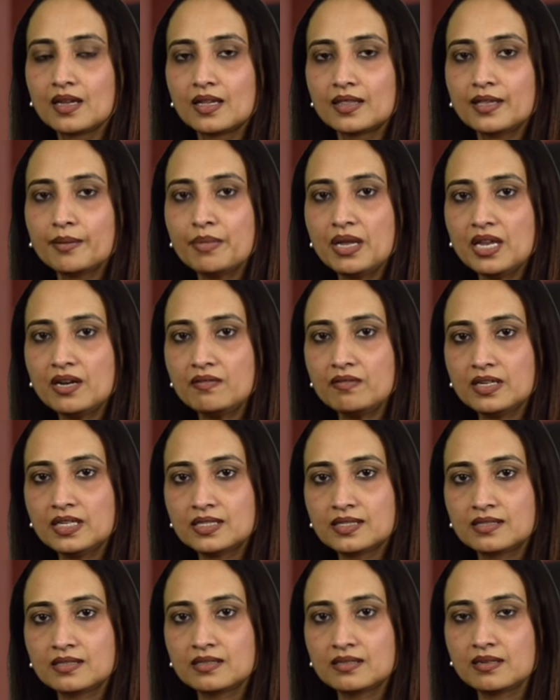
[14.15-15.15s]
The main
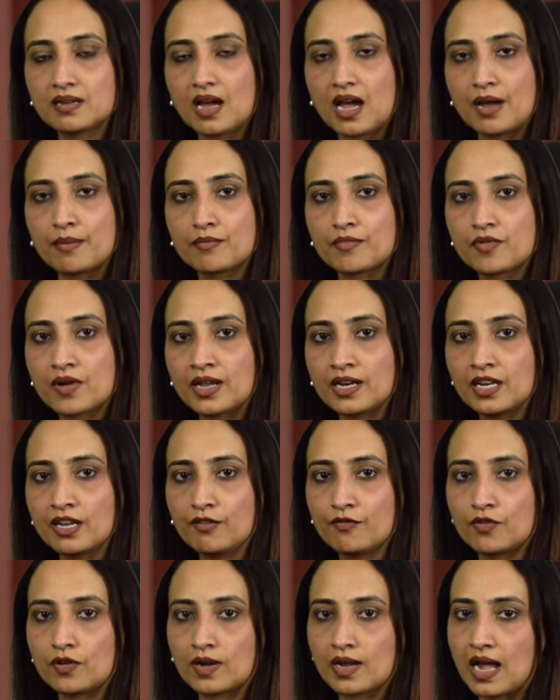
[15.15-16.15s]
reason I'm running
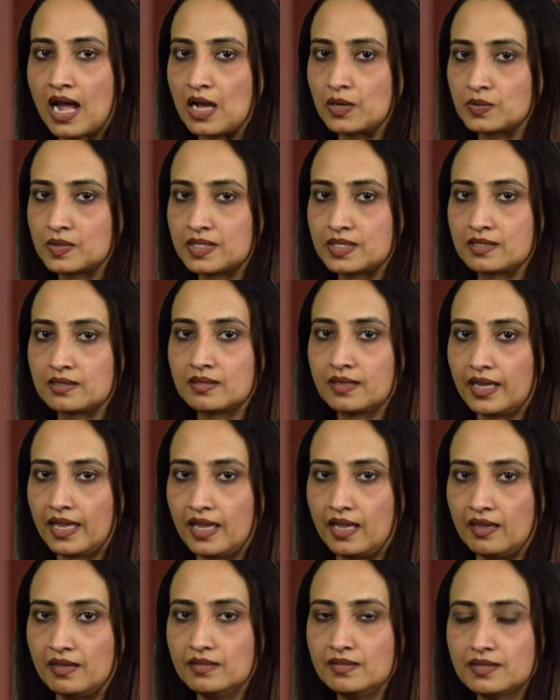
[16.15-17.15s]
for council
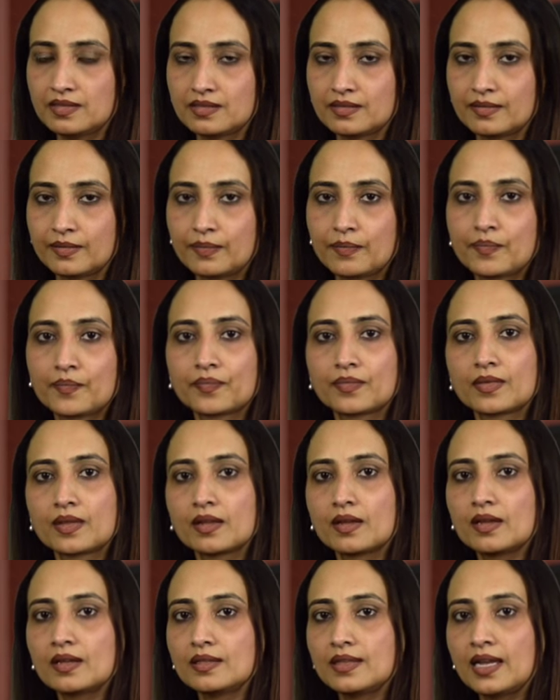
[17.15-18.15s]
is
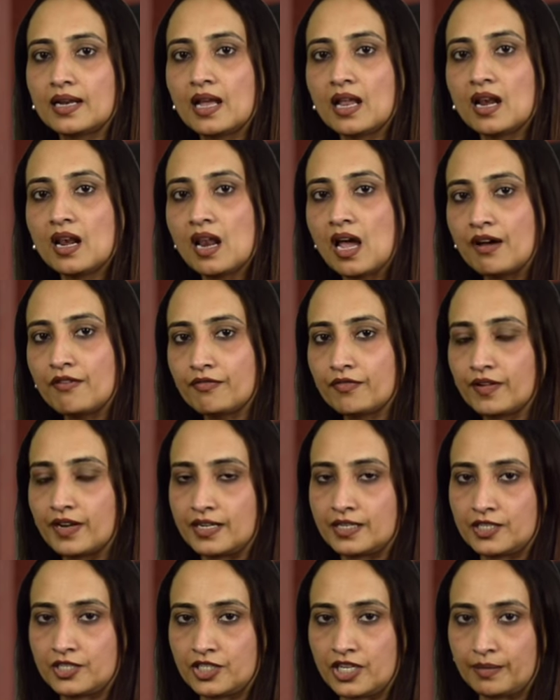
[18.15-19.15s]
that I love
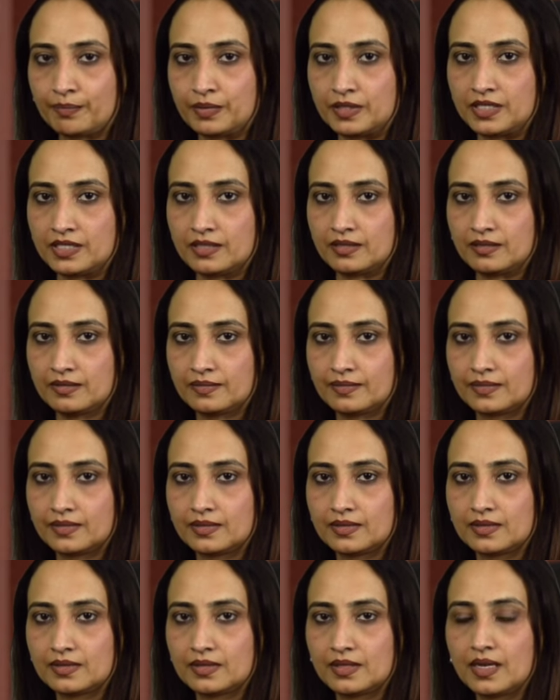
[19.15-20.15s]
Greater Shepparton
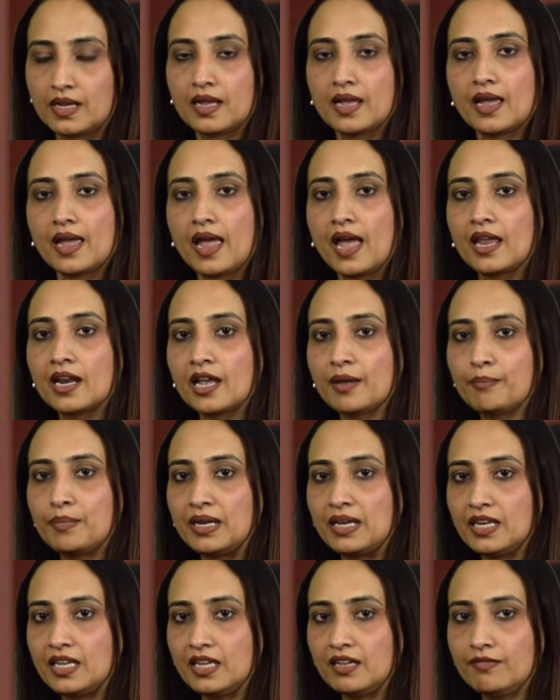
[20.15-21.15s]
and I
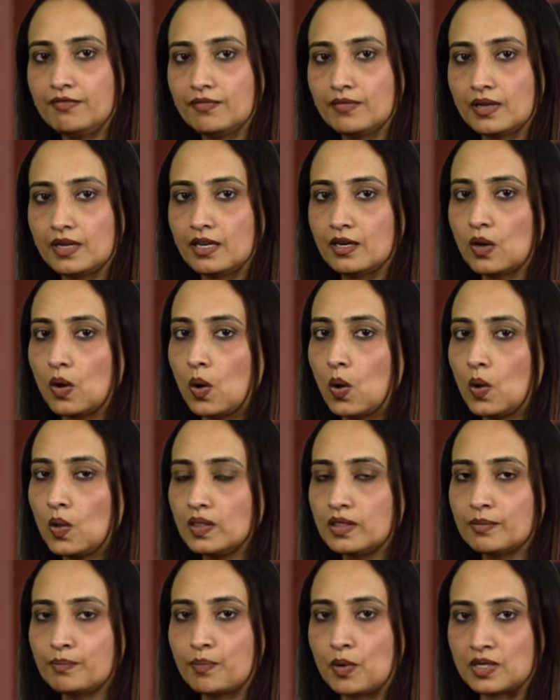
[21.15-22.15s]
believe in all
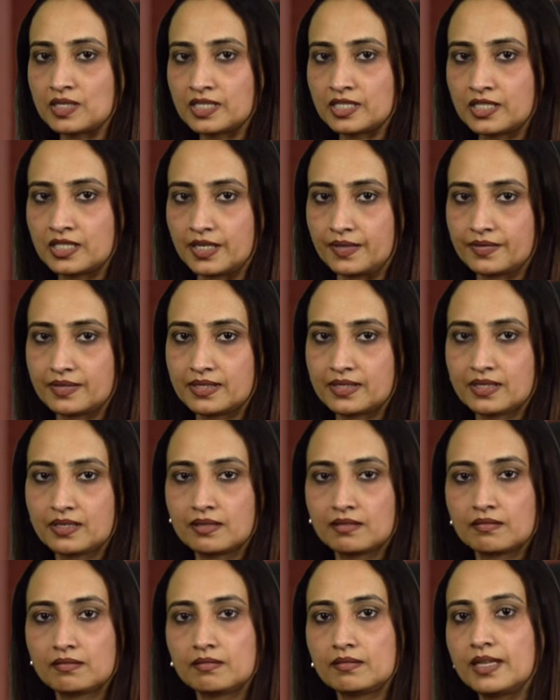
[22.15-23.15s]
the positives
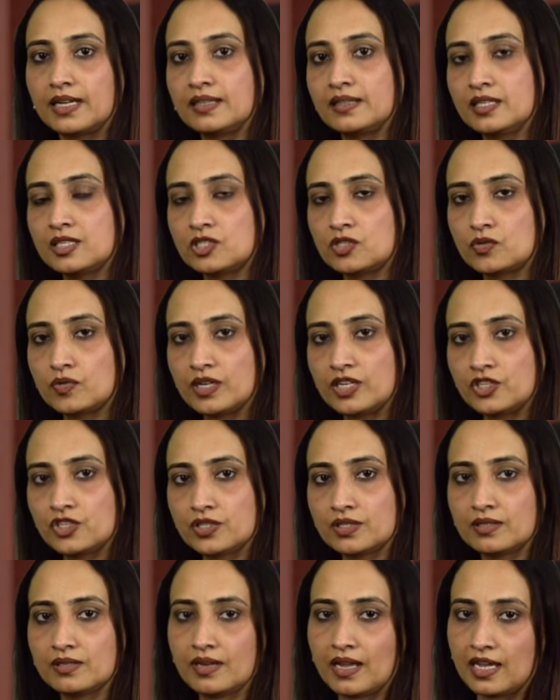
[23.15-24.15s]
that this
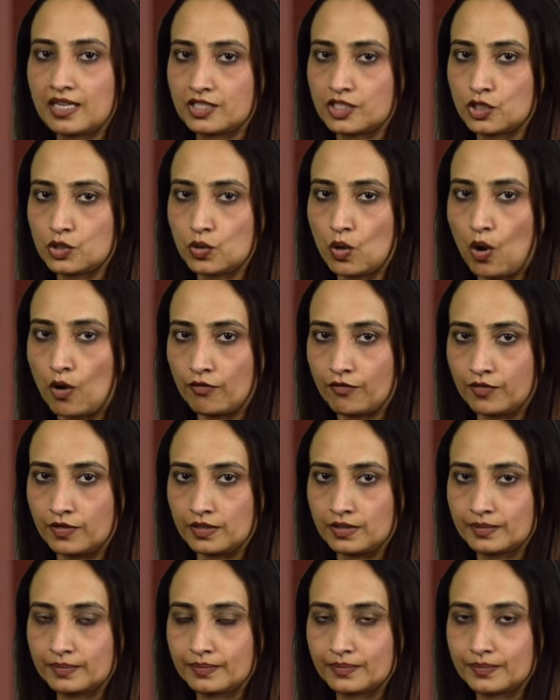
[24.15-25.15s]
region has to offer.